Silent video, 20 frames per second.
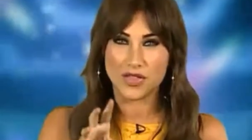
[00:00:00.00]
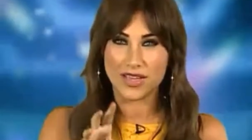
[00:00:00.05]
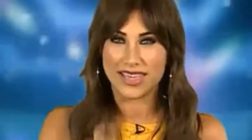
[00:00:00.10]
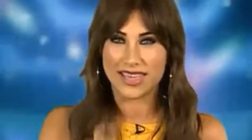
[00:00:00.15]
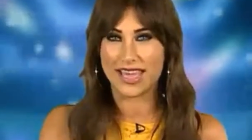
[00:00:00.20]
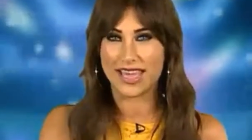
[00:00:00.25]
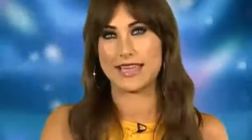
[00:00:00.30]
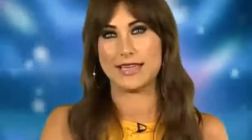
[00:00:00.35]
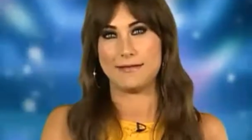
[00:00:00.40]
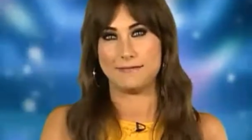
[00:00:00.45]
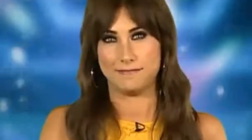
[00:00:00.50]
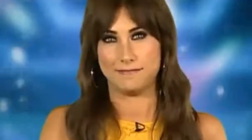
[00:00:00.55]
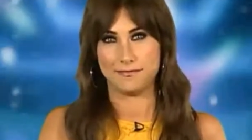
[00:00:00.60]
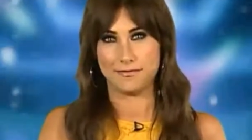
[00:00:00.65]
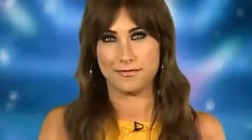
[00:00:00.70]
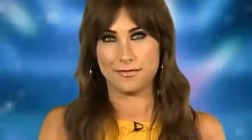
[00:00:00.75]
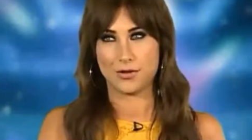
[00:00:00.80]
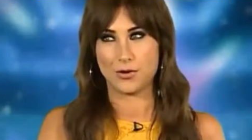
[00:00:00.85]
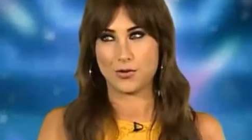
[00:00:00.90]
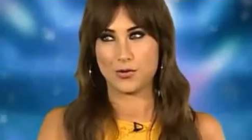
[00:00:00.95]
the game,
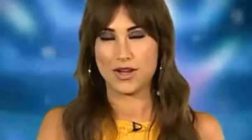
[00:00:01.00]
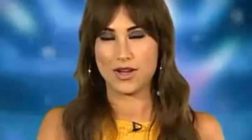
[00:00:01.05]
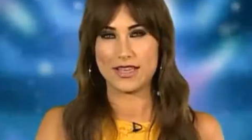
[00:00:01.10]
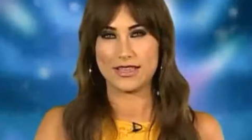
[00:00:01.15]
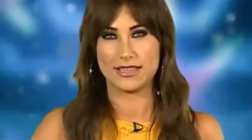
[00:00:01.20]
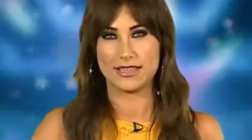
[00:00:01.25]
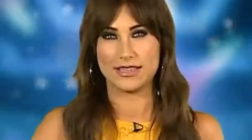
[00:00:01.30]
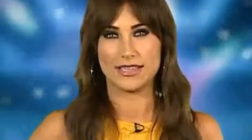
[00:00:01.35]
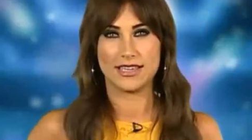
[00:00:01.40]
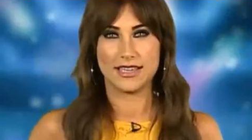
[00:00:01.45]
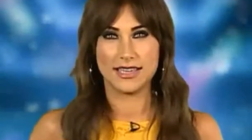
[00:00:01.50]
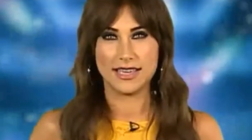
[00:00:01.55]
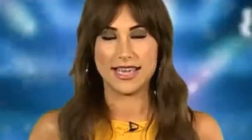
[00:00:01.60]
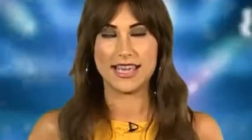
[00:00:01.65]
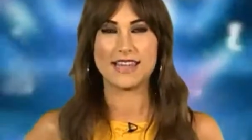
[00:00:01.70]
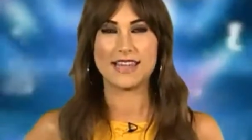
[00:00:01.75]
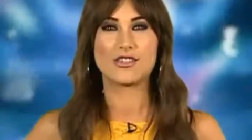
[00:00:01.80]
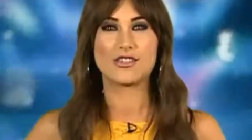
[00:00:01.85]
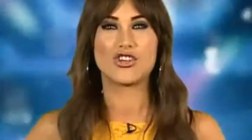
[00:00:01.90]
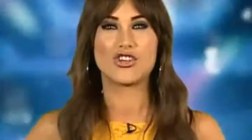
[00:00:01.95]
all right?
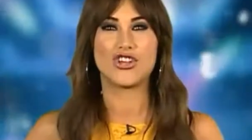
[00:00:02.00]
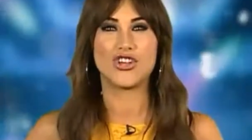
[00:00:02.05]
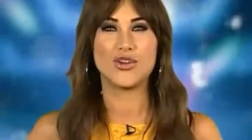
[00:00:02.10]
Here's